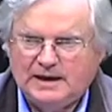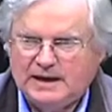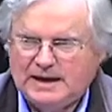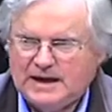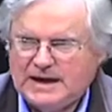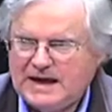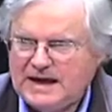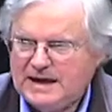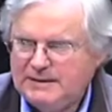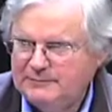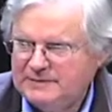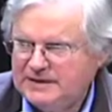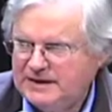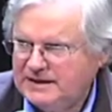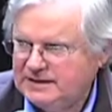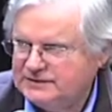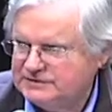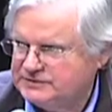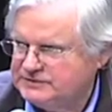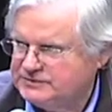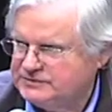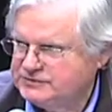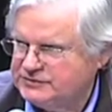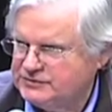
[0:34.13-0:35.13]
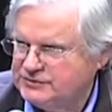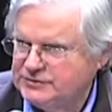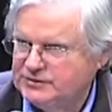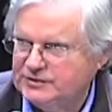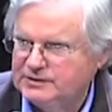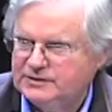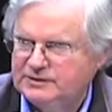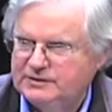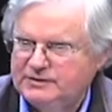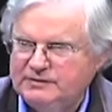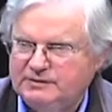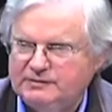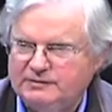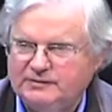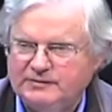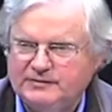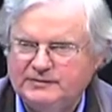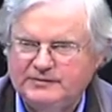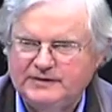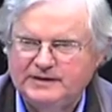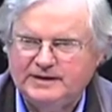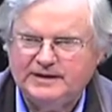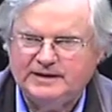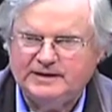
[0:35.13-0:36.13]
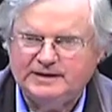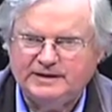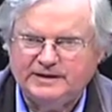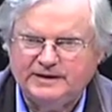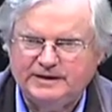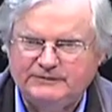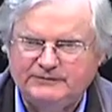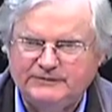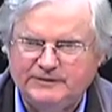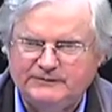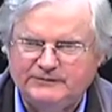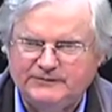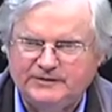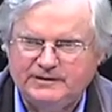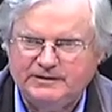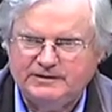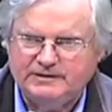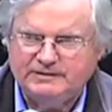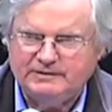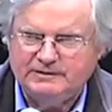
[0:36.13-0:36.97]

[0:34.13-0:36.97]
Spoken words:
I'm not sure that I've ever